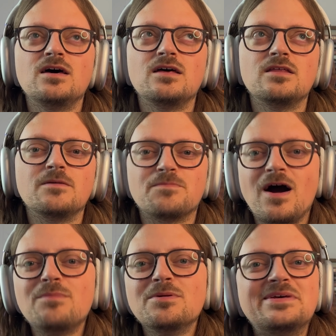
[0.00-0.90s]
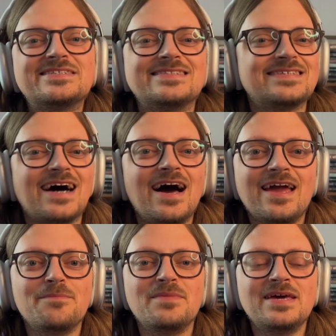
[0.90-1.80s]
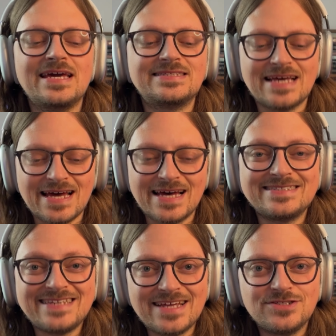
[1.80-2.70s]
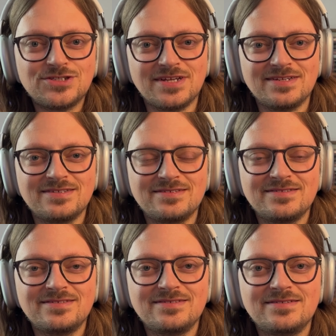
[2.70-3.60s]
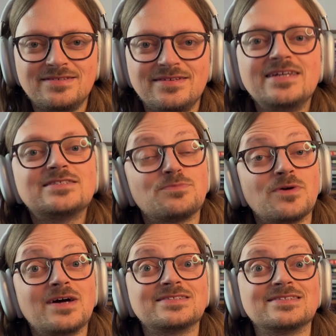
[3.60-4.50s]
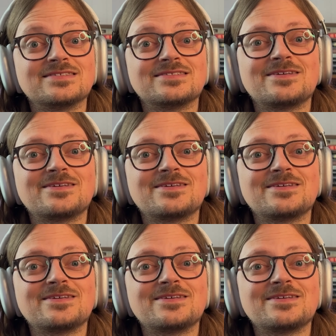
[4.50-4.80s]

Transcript: The problem isn't time, it's attention. It's presence.